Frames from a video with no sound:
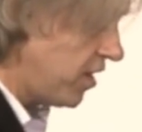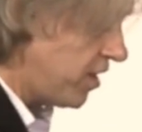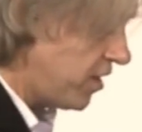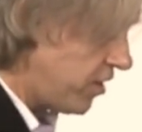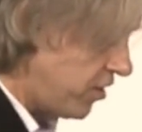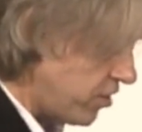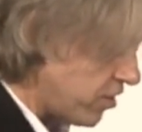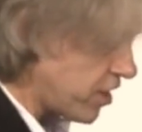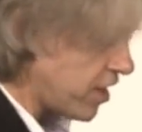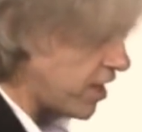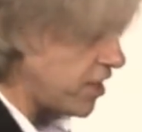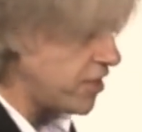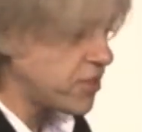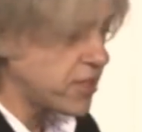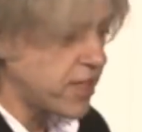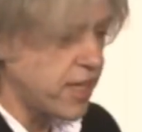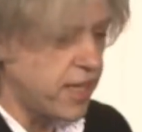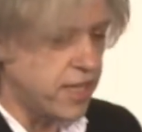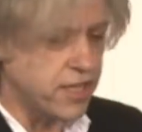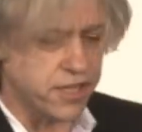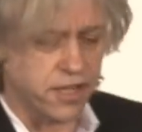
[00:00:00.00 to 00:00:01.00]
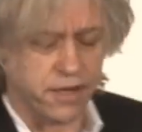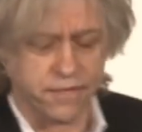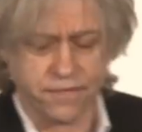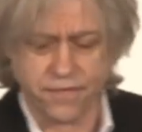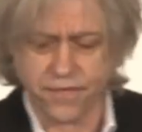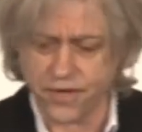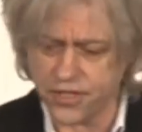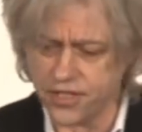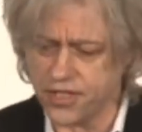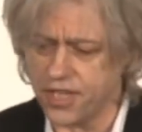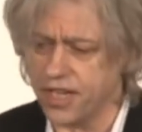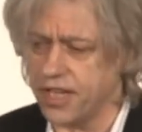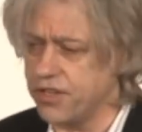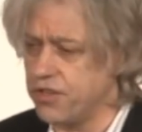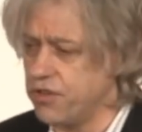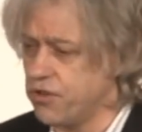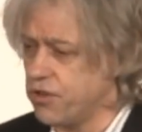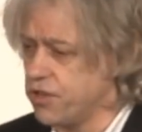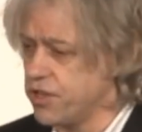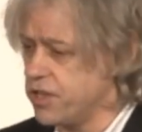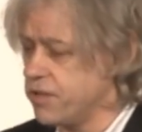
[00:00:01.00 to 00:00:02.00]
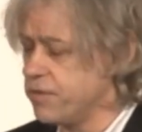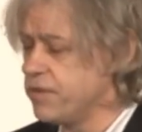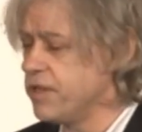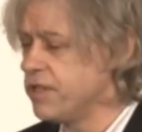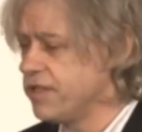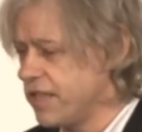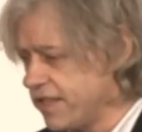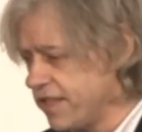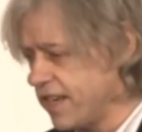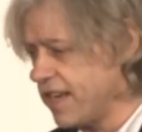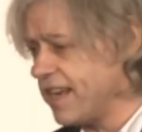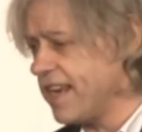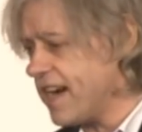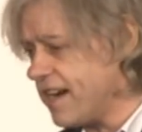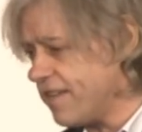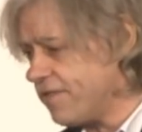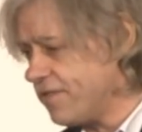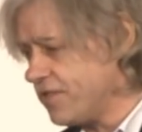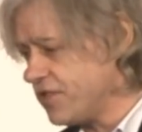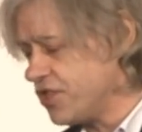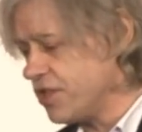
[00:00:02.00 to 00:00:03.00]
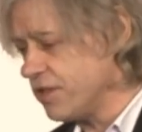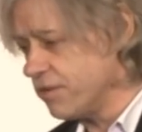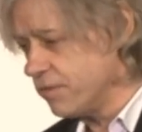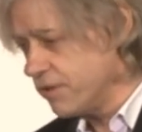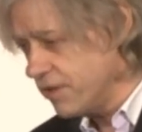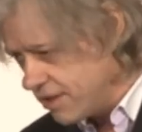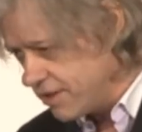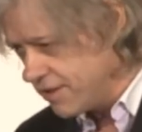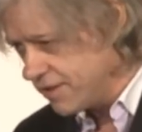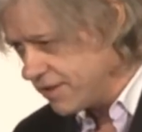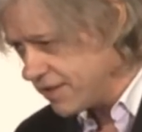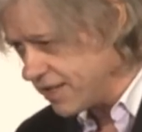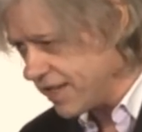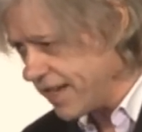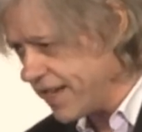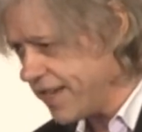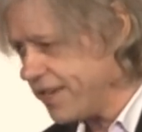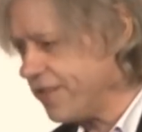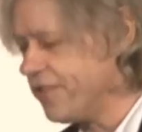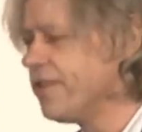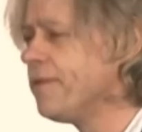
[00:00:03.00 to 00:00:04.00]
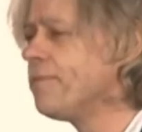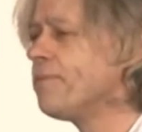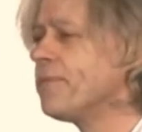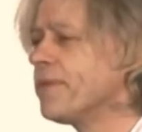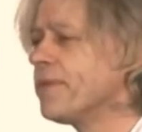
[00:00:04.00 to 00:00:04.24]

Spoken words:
in your case, Geldof, first they ignore you, then they laugh at you. The end.